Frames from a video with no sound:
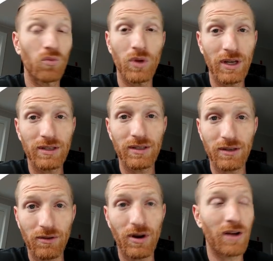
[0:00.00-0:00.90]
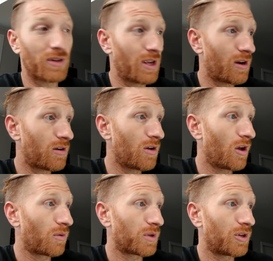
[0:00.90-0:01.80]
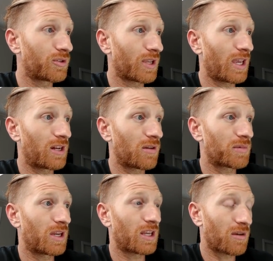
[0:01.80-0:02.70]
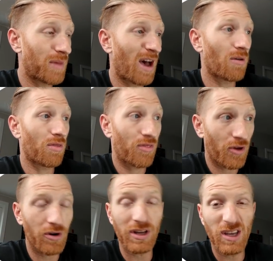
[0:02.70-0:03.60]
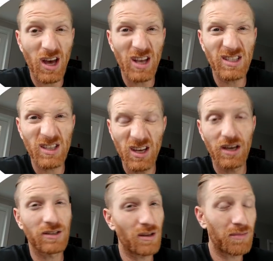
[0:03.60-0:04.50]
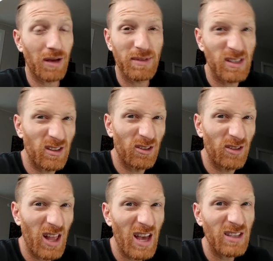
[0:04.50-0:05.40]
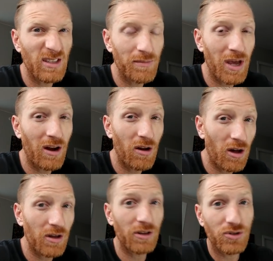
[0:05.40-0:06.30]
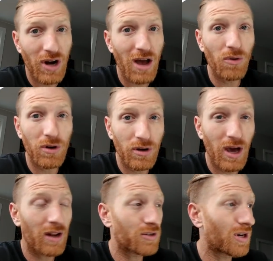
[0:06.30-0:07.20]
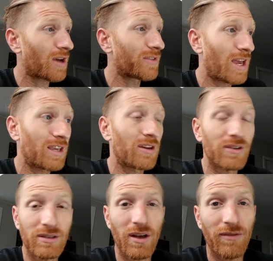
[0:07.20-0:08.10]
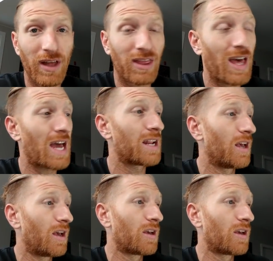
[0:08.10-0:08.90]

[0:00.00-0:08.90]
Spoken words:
weeks around here. We usually end up getting about 30 cuts. Sometimes it's a little less depending on a drought or not a drought that year, stuff like that.